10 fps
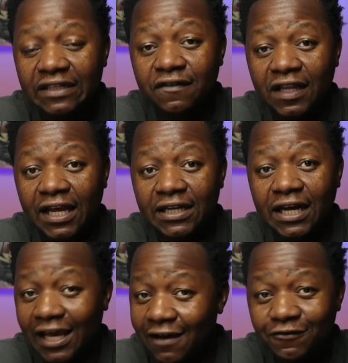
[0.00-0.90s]
in that. I
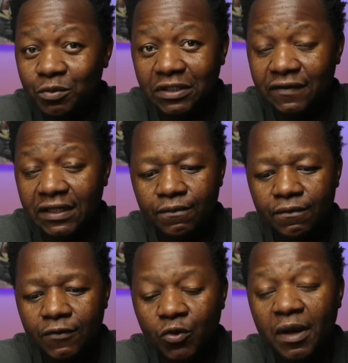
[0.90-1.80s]
have to believe in it.
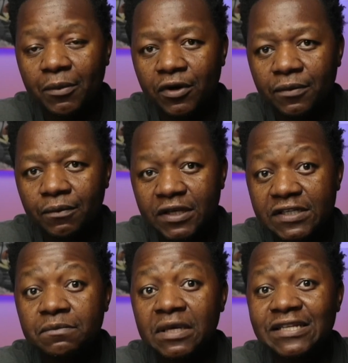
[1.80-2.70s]
Remember, because
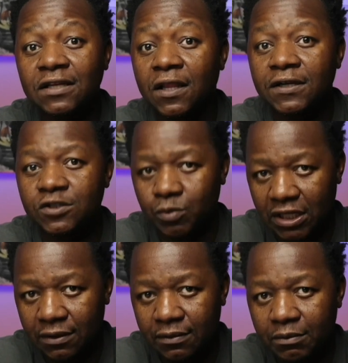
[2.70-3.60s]
it means a lot to
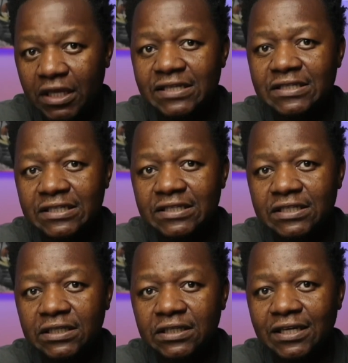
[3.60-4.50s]
me. Because
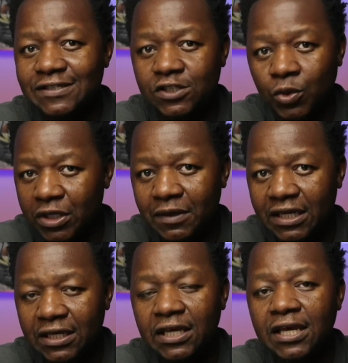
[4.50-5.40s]
this is no
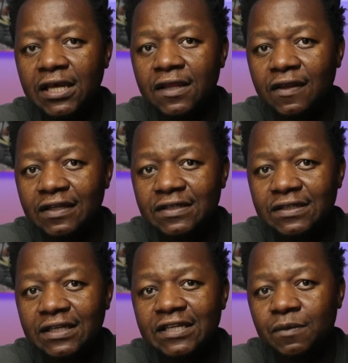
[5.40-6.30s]
gimmick.
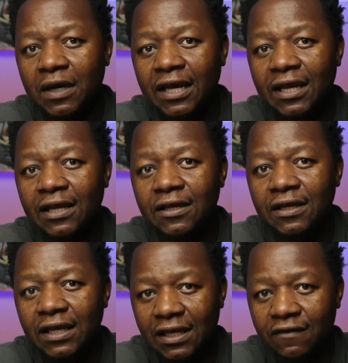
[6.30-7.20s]
This is my
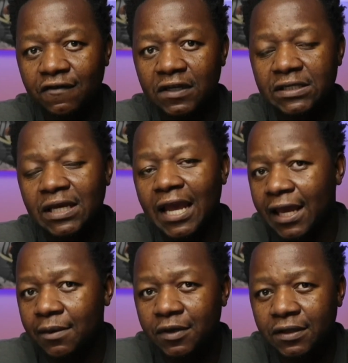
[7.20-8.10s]
infinite
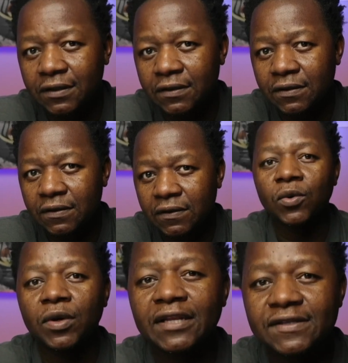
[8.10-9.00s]
game.
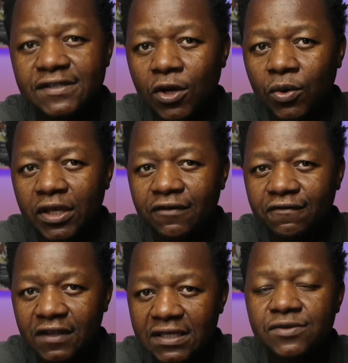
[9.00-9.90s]
And so, if
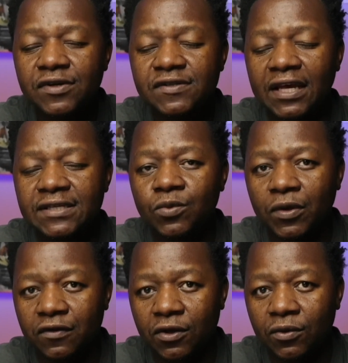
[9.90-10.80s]
this resonates
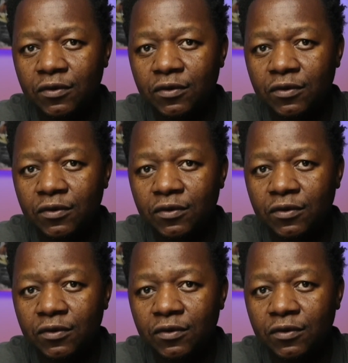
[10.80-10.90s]
with you,